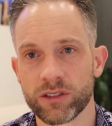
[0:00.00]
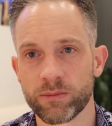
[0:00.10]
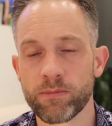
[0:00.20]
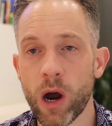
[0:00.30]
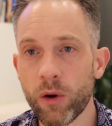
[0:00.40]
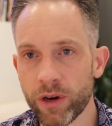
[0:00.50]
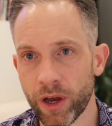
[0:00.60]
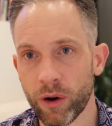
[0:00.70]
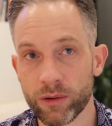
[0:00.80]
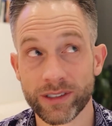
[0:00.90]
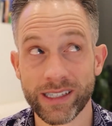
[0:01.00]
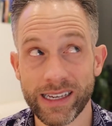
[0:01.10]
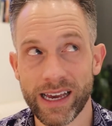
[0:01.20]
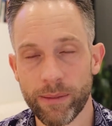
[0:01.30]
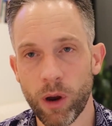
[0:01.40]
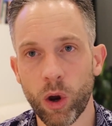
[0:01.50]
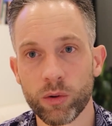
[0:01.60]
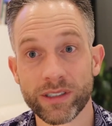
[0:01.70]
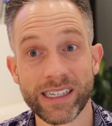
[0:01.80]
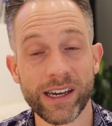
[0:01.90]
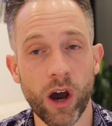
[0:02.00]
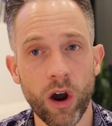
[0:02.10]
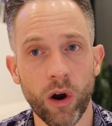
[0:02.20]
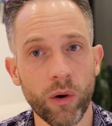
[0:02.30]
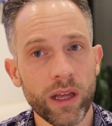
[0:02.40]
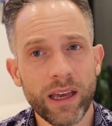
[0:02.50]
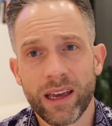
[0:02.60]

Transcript: Zmodo, Z M O D O,